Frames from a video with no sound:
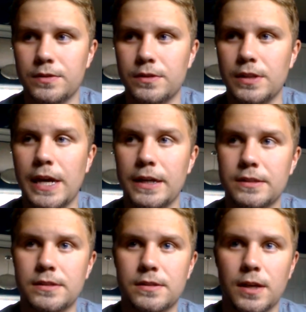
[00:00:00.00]

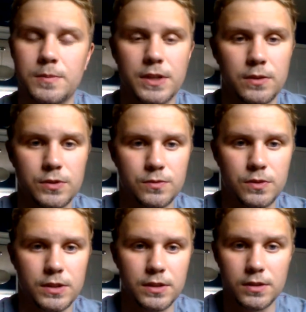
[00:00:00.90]
Last update was
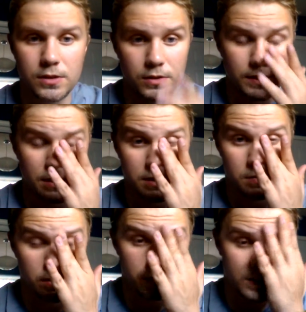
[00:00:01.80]
really a learning
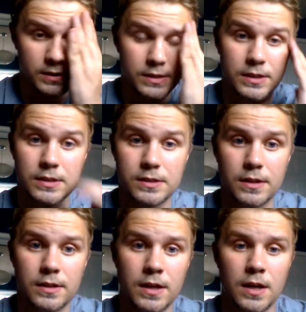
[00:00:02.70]
experience in the sense
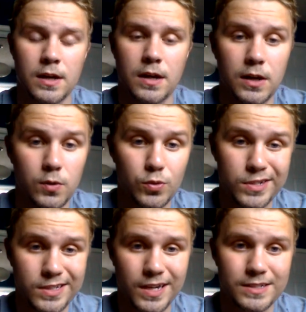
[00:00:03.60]
that I
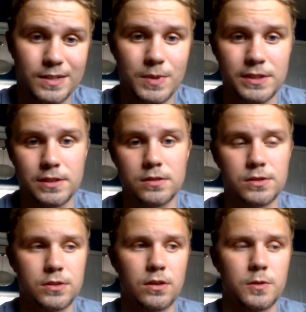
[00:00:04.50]
realized that my
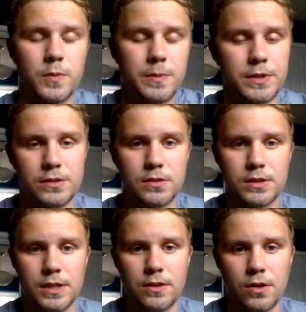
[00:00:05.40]
skills aren't maybe as good
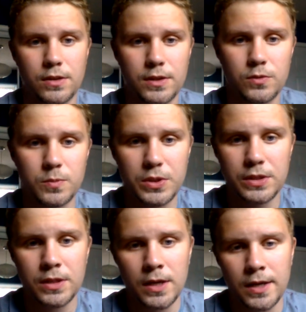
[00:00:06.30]
as I thought they would be,
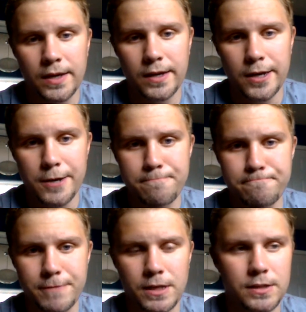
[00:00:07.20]
and
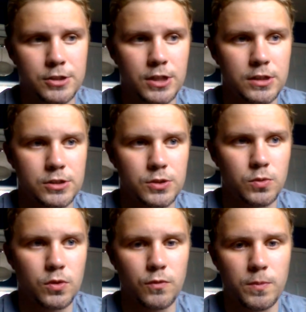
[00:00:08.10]
the challenges
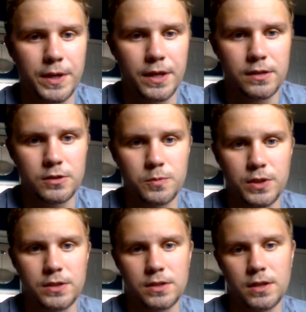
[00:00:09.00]
were over my head a little
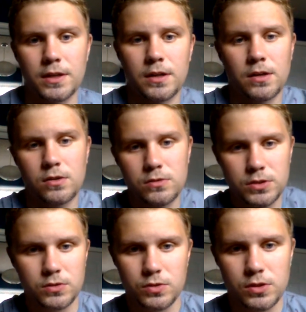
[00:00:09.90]
bit. I
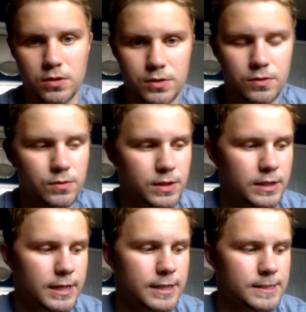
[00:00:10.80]
also started to
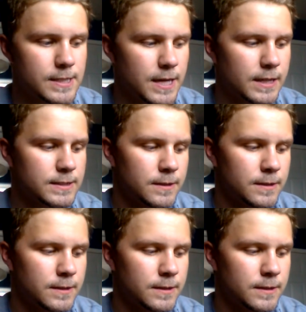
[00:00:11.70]
realize that